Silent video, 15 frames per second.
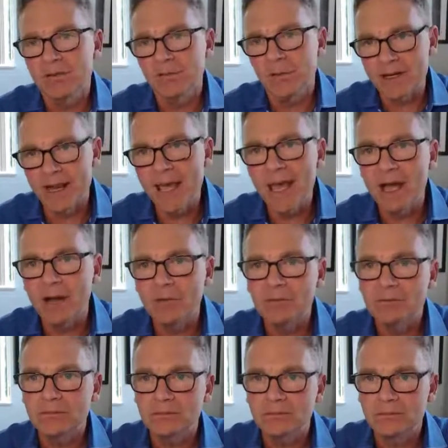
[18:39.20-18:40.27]
right
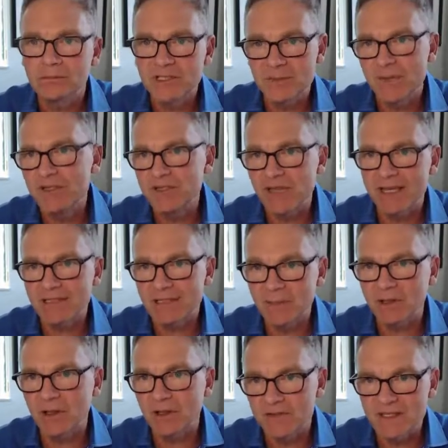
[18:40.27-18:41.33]
now, Mitsubishi has
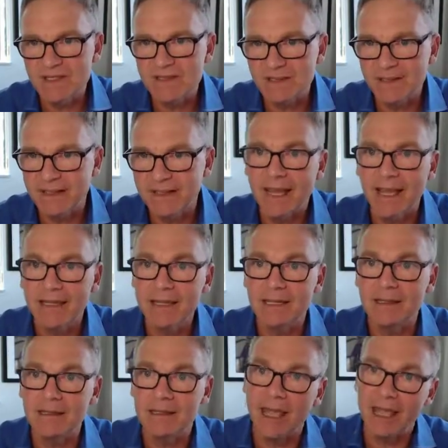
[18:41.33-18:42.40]
something called CC-Link
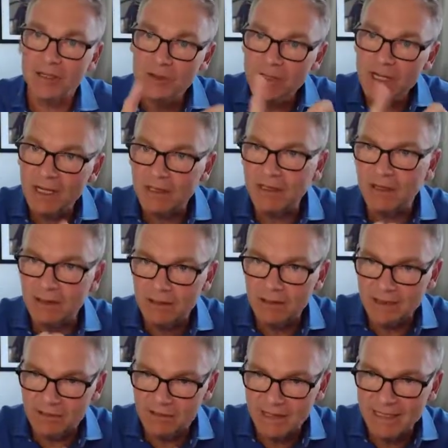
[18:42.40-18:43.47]
IE, and
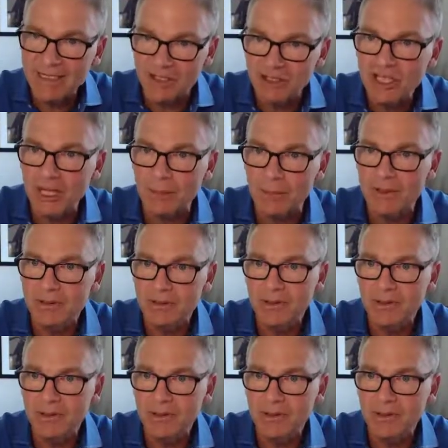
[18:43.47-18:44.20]
they need a chip